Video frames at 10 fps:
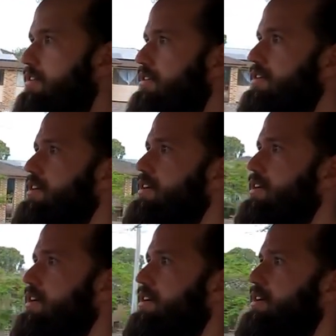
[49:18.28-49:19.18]

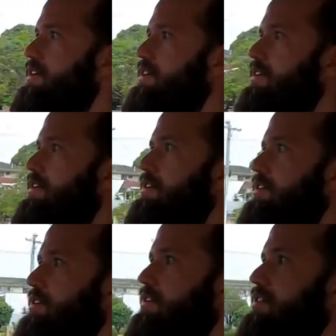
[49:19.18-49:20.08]

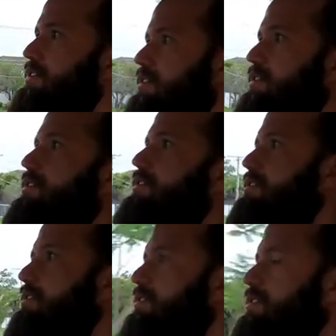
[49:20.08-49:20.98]

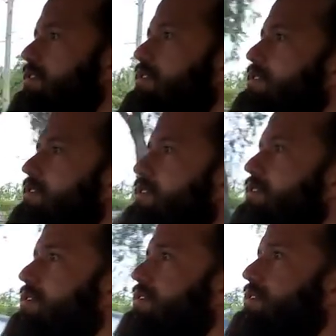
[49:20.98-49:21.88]

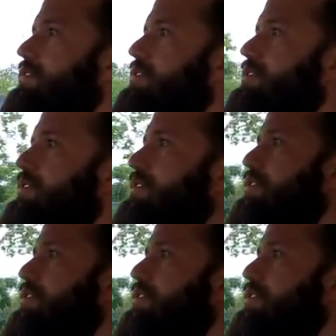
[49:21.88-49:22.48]
(no one is talking)